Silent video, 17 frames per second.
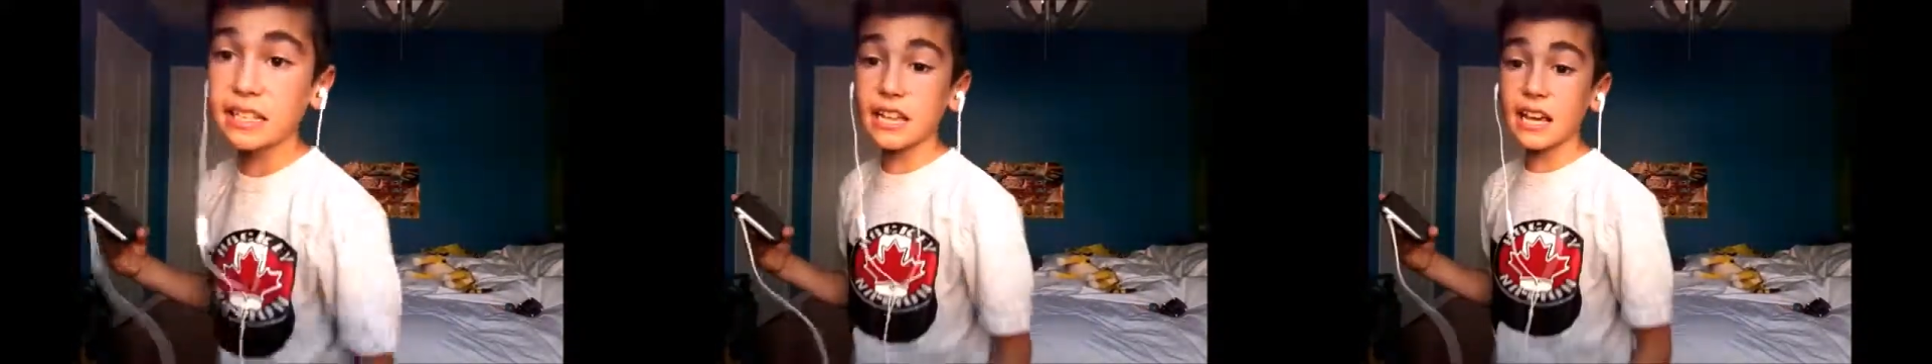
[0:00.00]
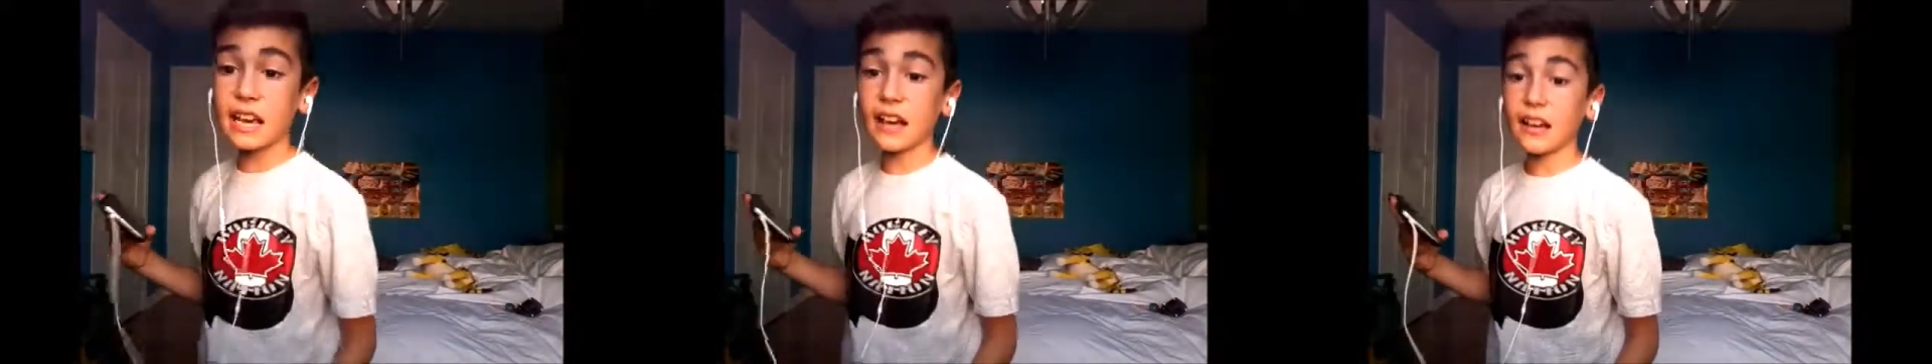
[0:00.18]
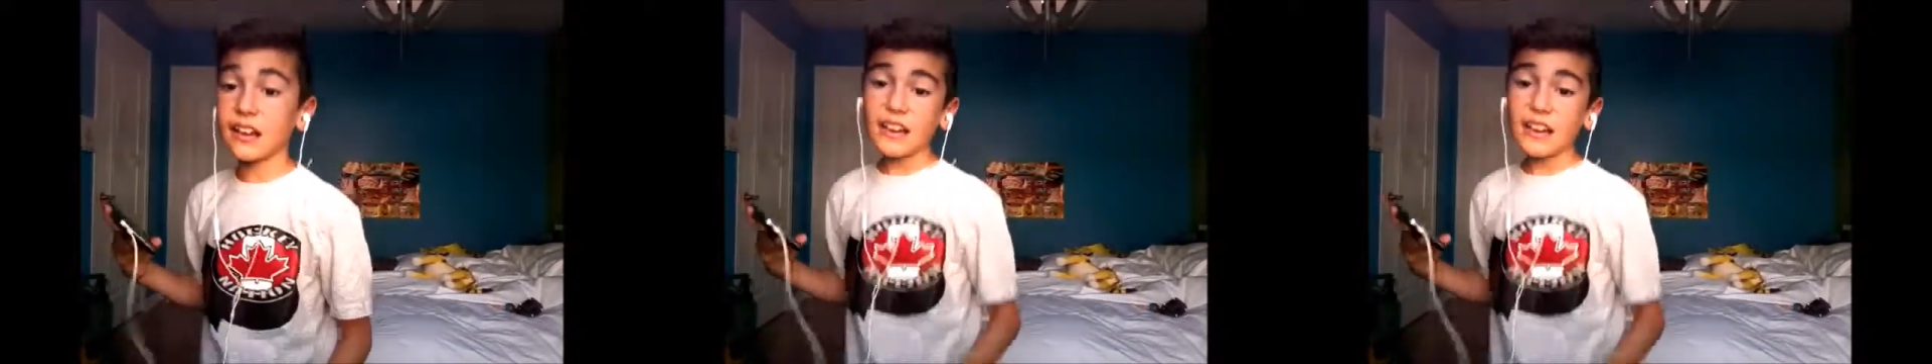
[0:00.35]

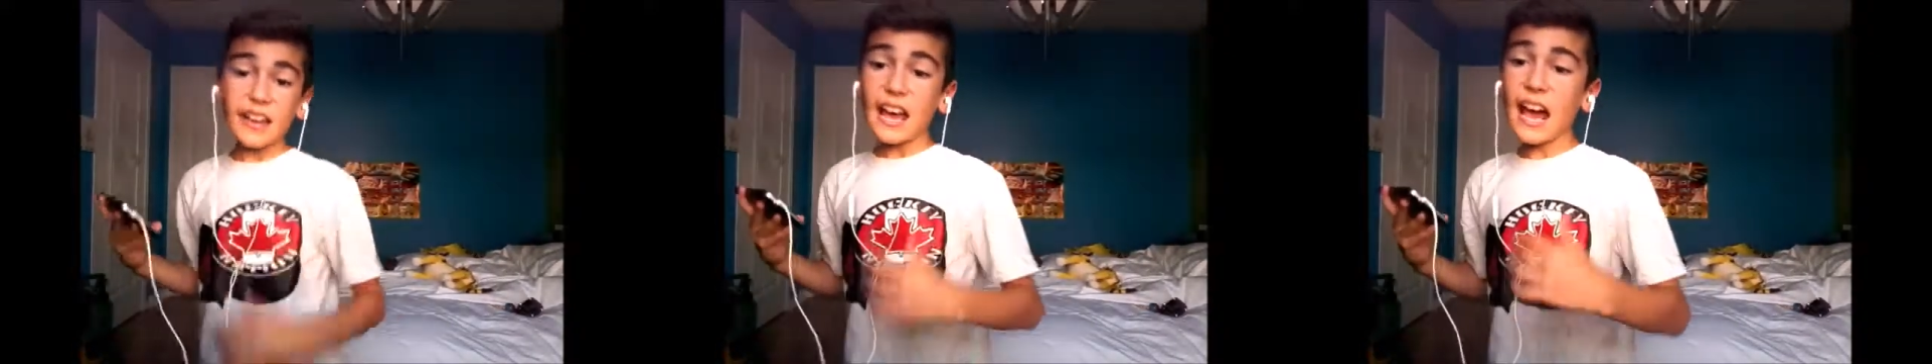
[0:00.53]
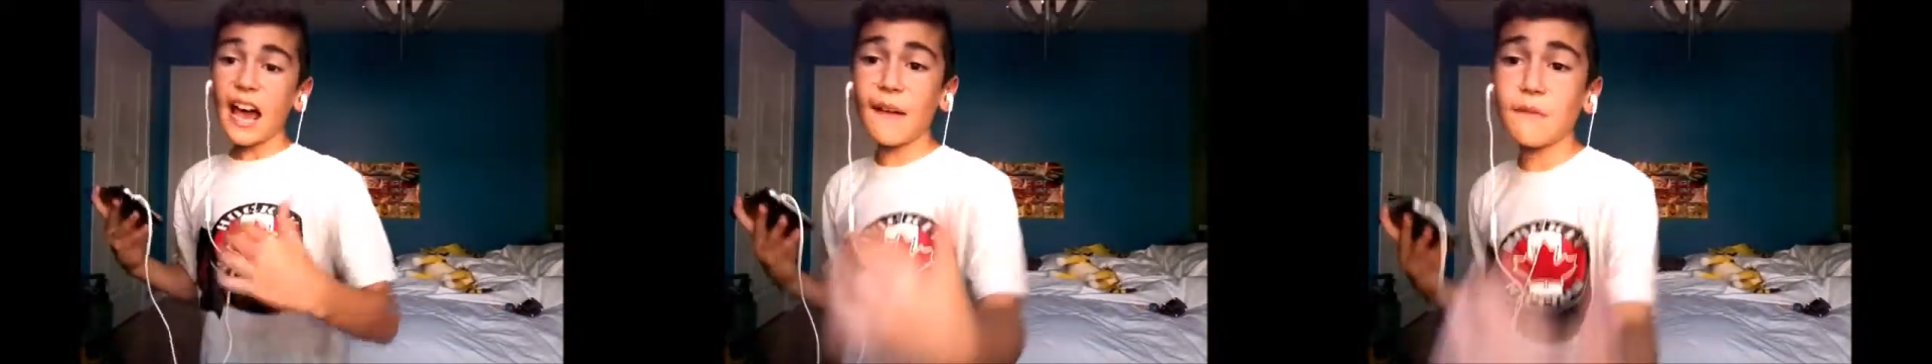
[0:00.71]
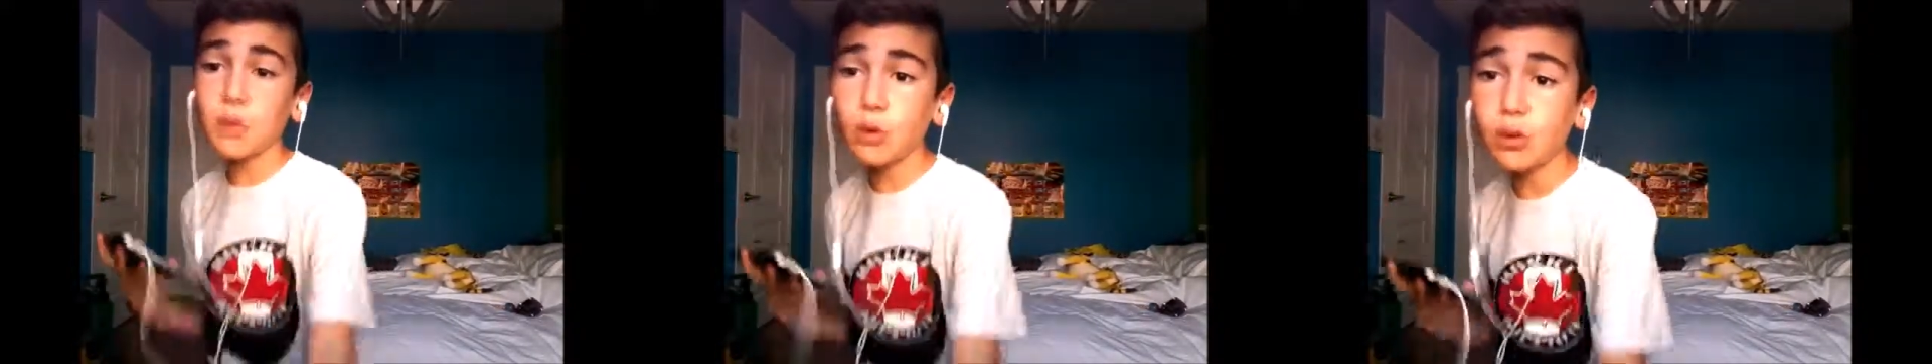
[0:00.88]
yeah.
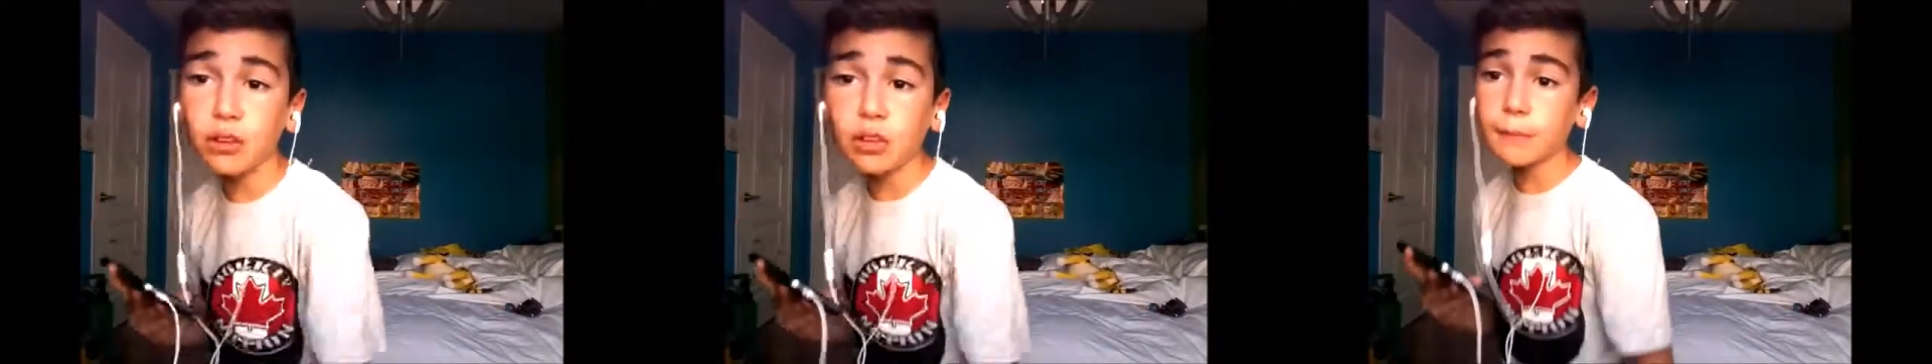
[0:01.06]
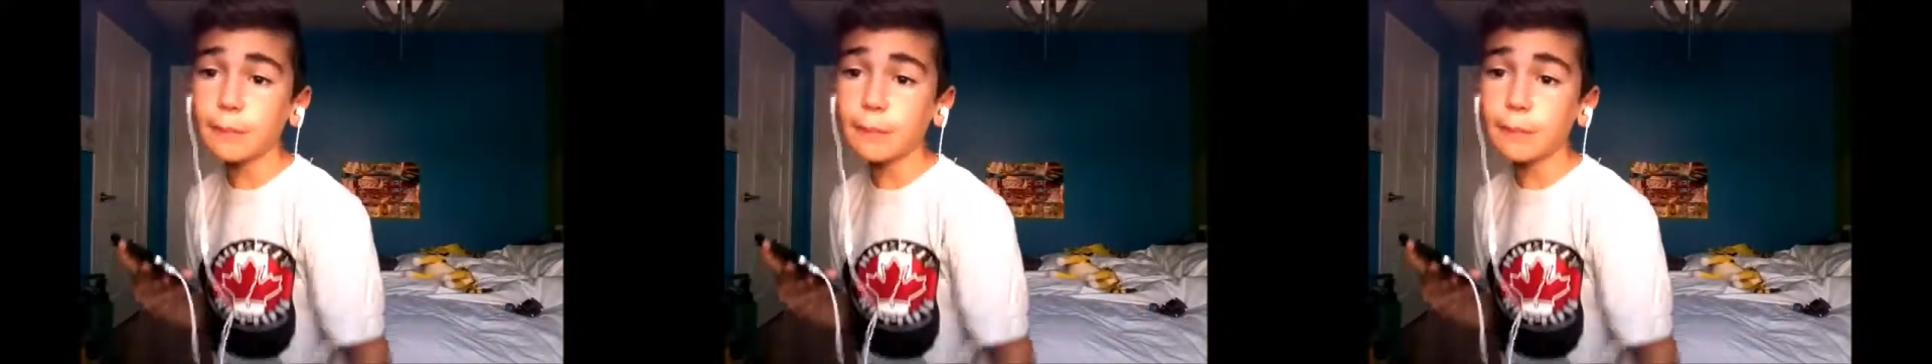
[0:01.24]
Have you heard